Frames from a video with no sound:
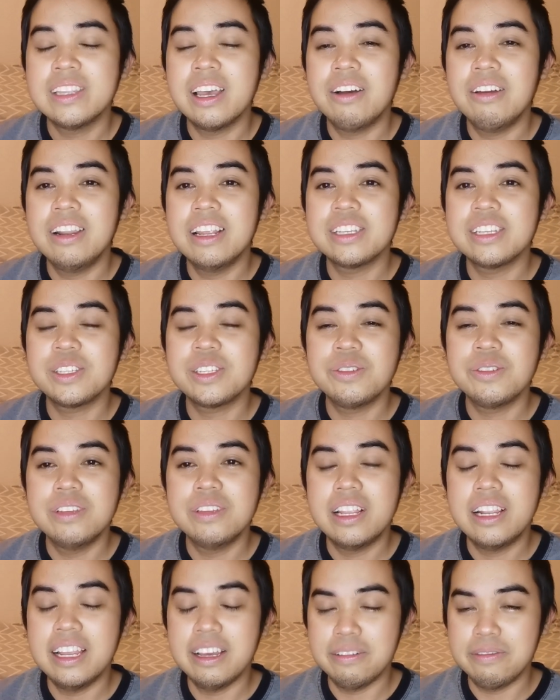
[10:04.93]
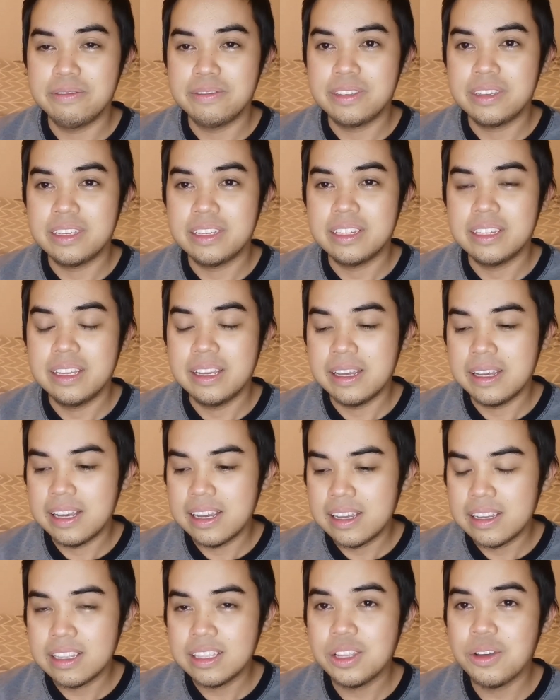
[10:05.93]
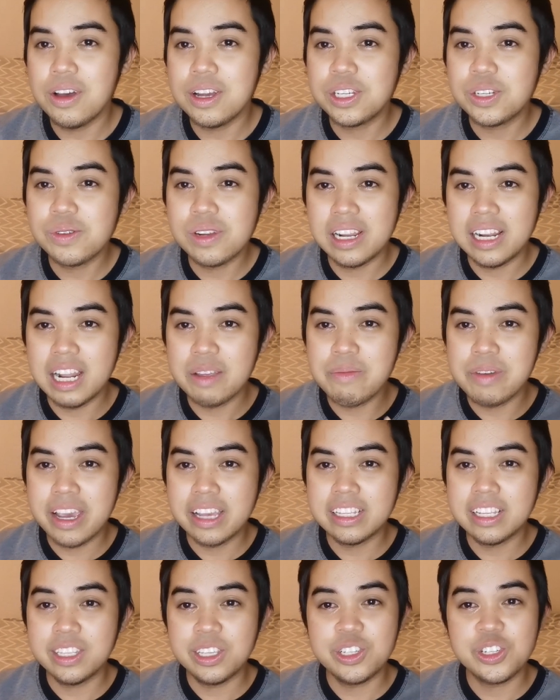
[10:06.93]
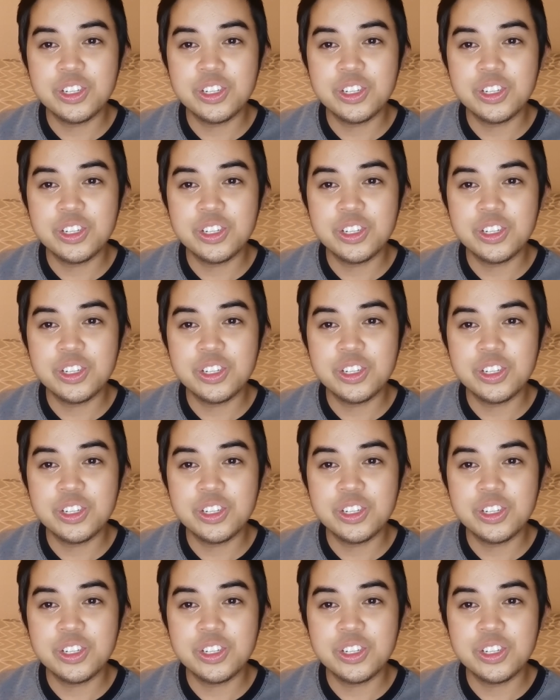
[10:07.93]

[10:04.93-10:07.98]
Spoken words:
Now let's do the left. No, actually, let me get the